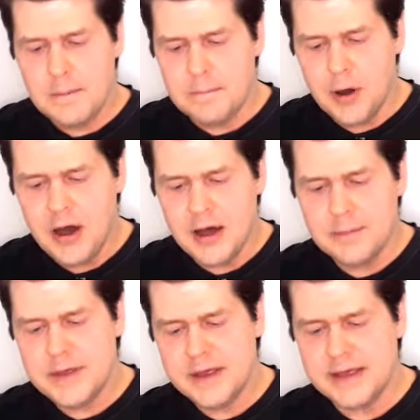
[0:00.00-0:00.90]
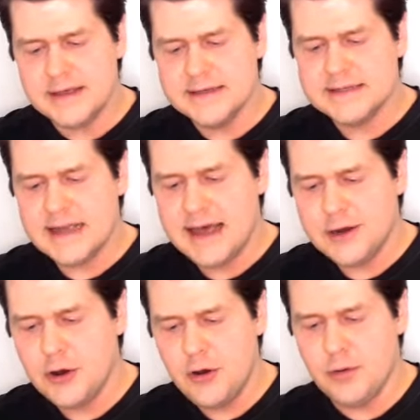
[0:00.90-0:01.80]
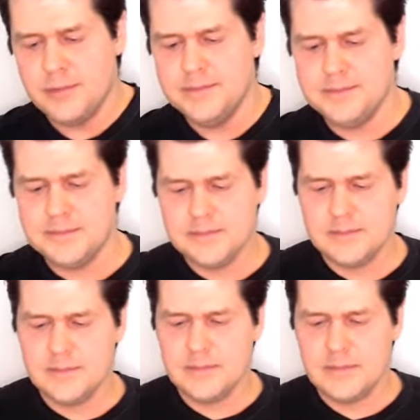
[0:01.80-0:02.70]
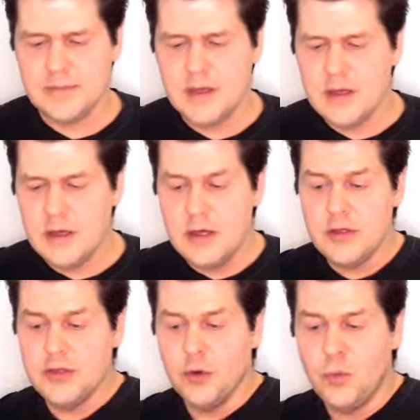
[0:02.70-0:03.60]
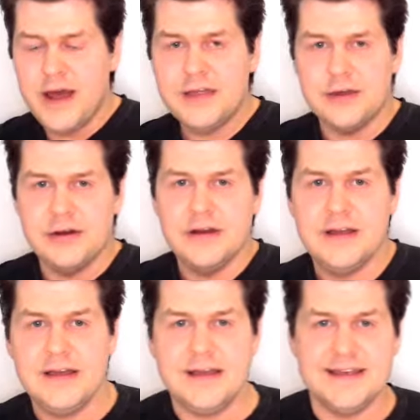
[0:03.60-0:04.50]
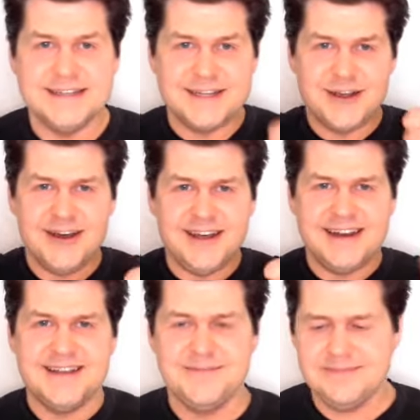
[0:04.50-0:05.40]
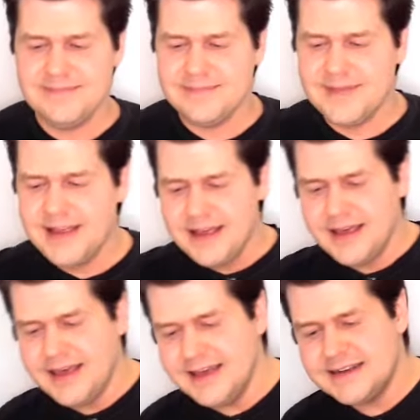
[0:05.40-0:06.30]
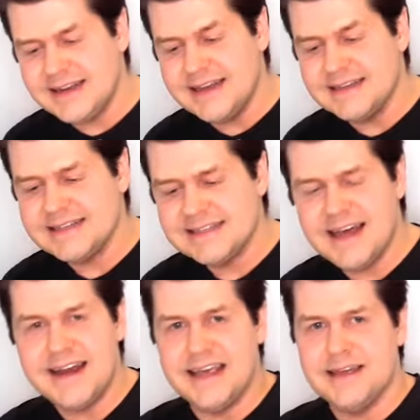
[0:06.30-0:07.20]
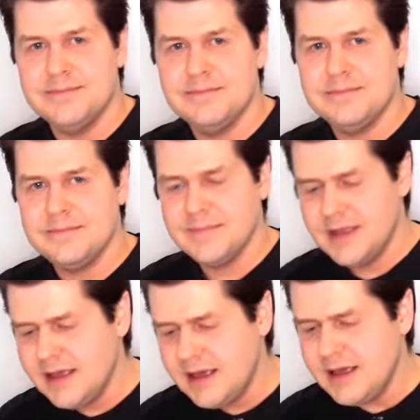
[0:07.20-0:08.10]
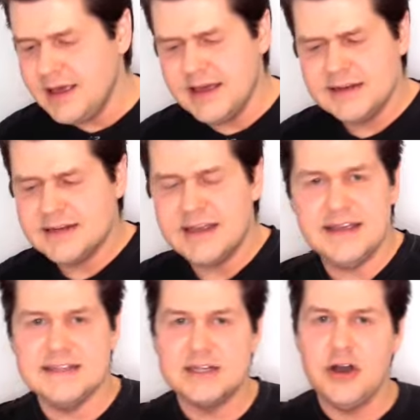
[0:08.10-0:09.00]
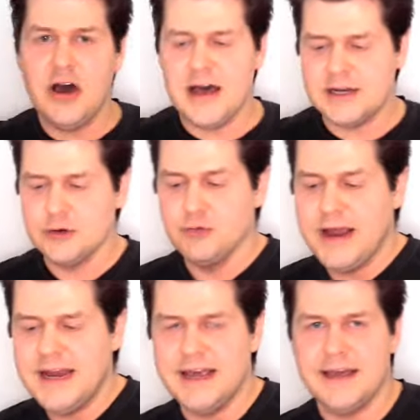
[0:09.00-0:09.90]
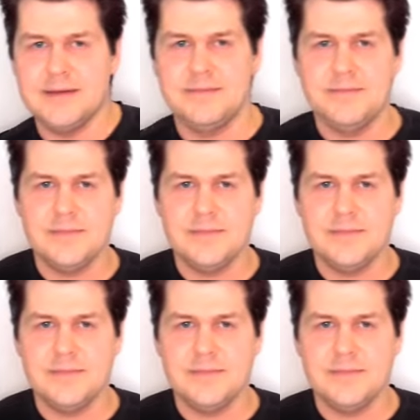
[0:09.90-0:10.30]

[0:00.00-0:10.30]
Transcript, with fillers: Bob is at home. The weather is good. It is sunny. It is not raining.